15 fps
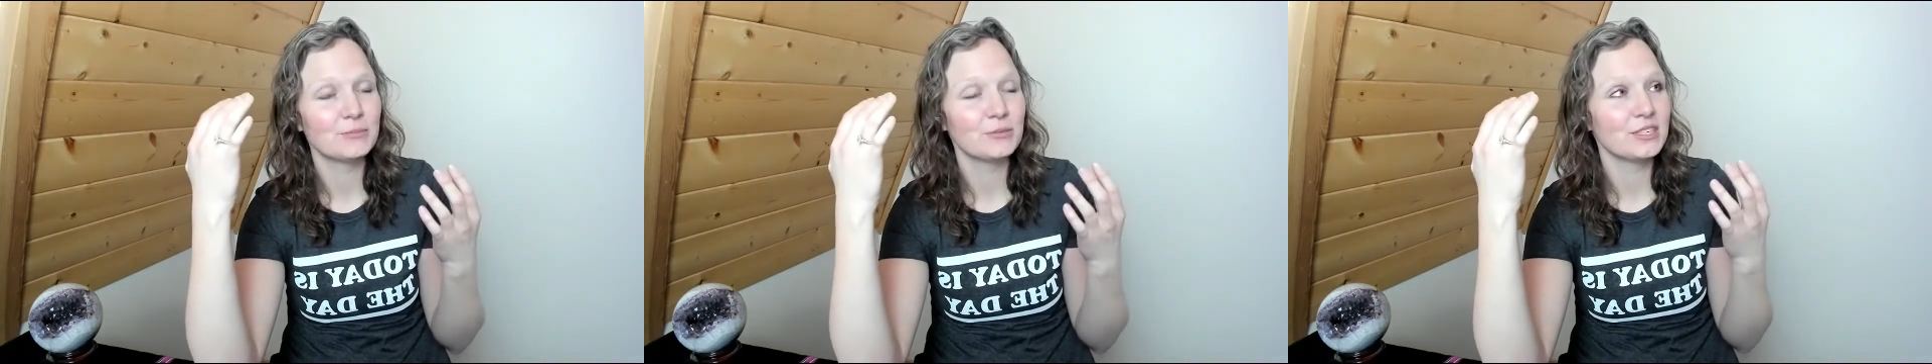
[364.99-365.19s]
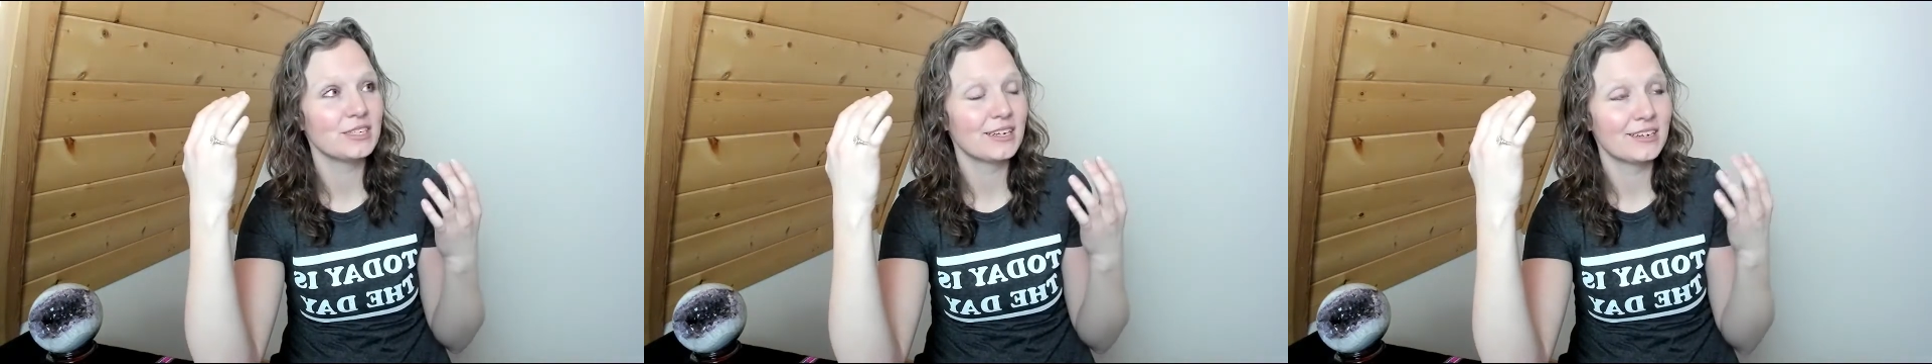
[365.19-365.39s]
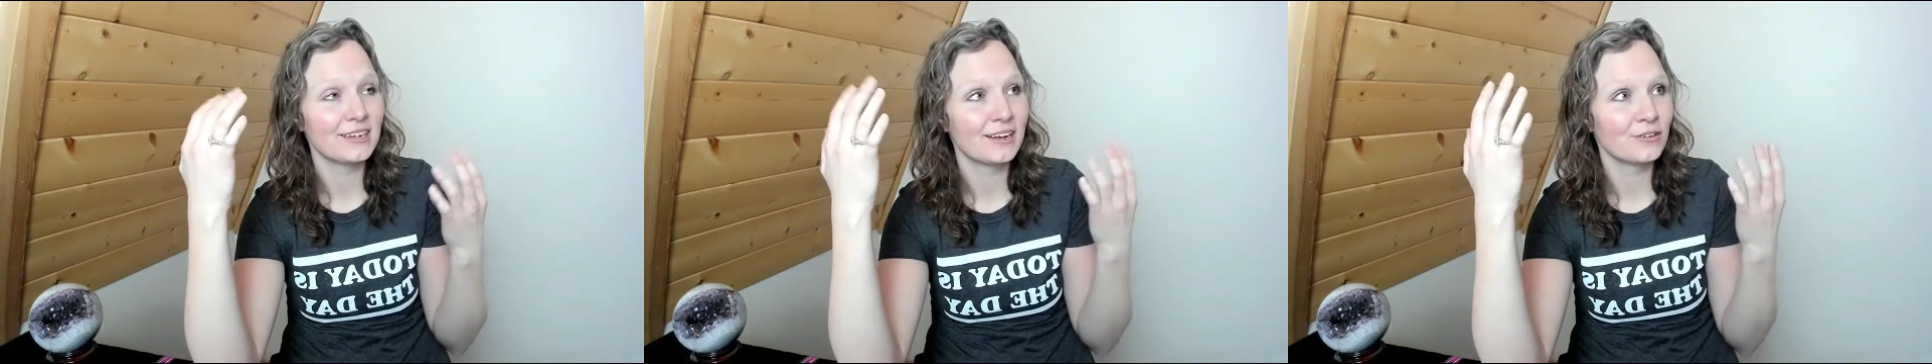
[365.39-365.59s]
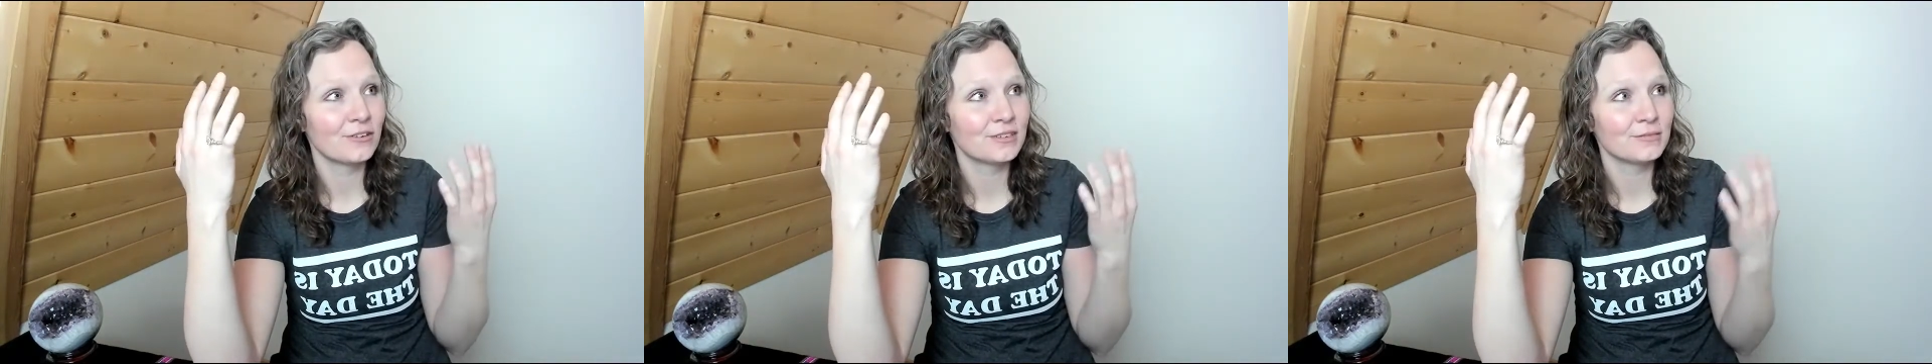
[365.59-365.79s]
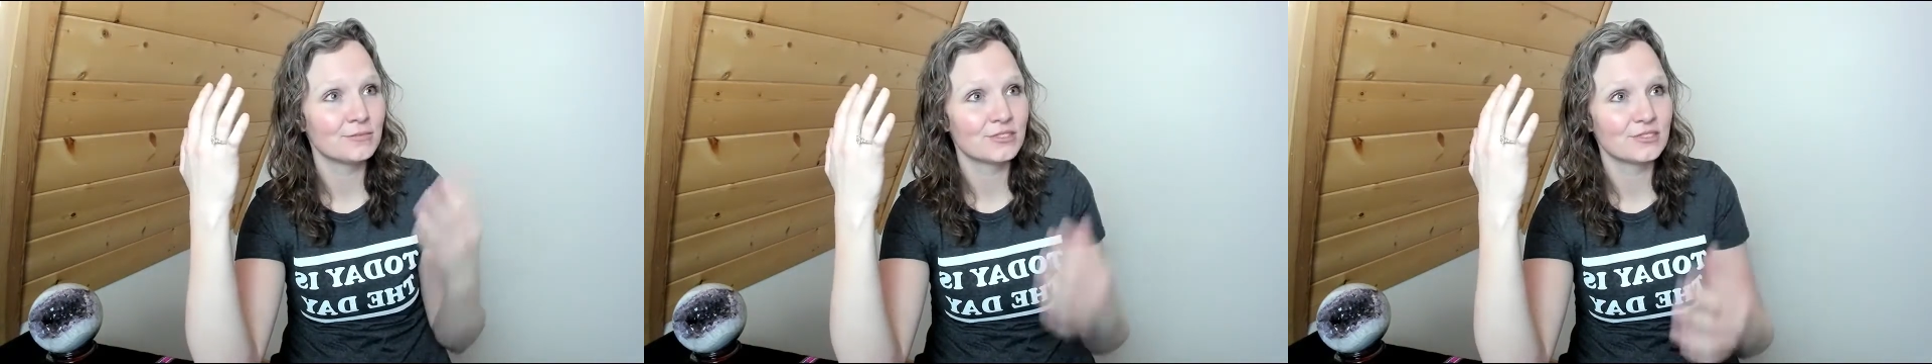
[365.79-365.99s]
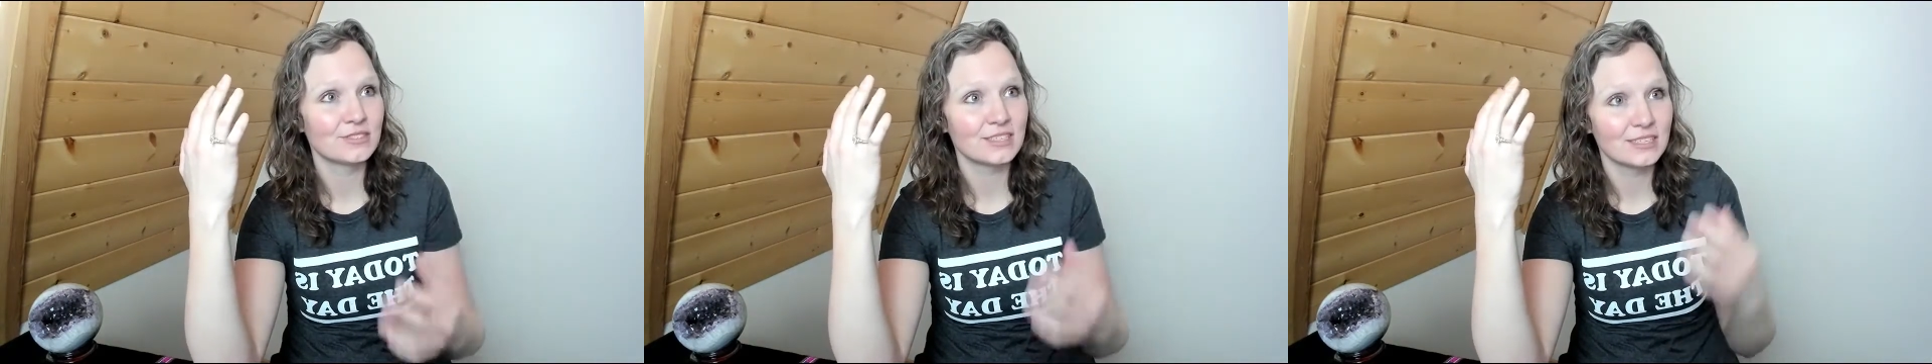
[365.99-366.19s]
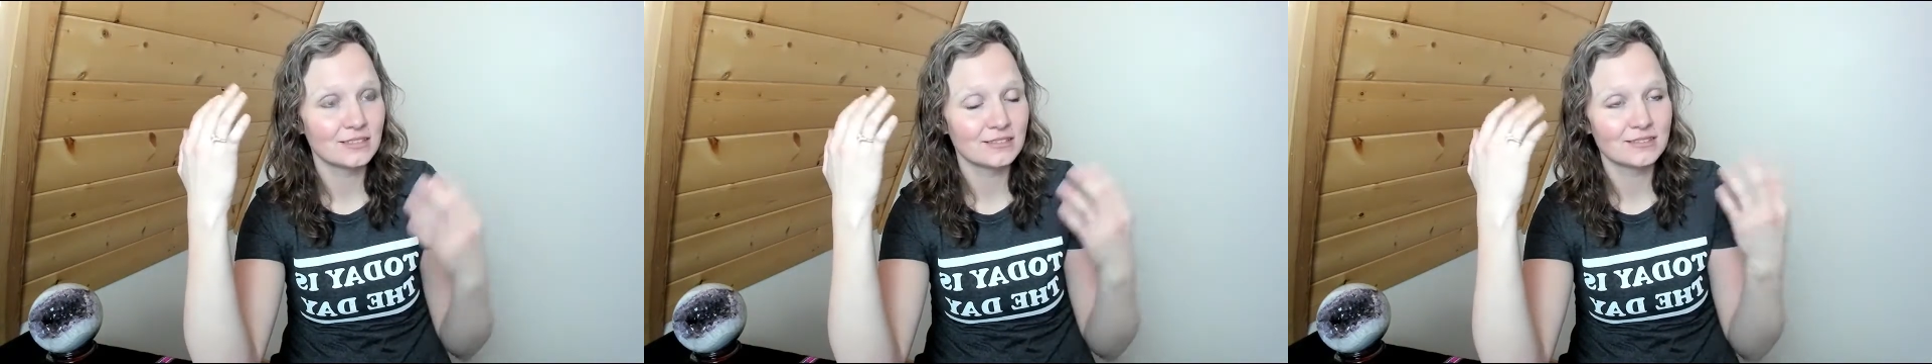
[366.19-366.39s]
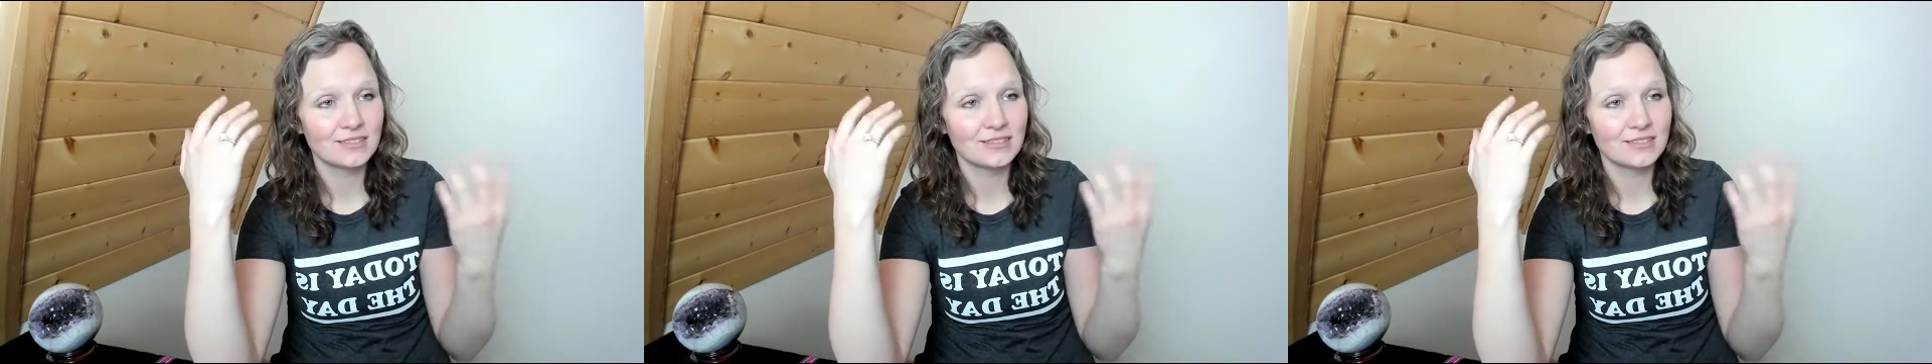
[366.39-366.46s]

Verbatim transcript: But now I'm just like